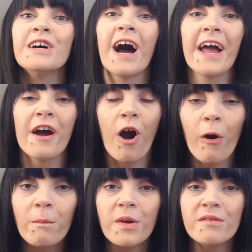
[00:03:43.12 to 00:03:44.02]
I
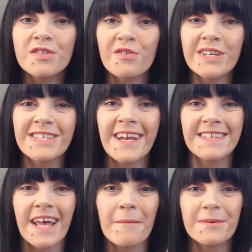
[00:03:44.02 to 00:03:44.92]
hope you enjoyed
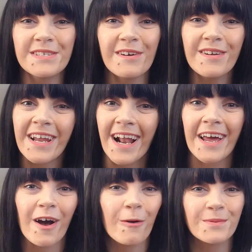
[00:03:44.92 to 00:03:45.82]
today's episode and I
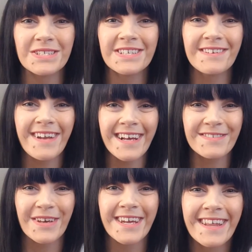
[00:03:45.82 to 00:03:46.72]
hope to see you
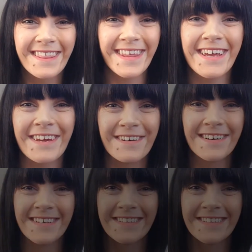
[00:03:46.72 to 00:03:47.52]
next week. Thank you.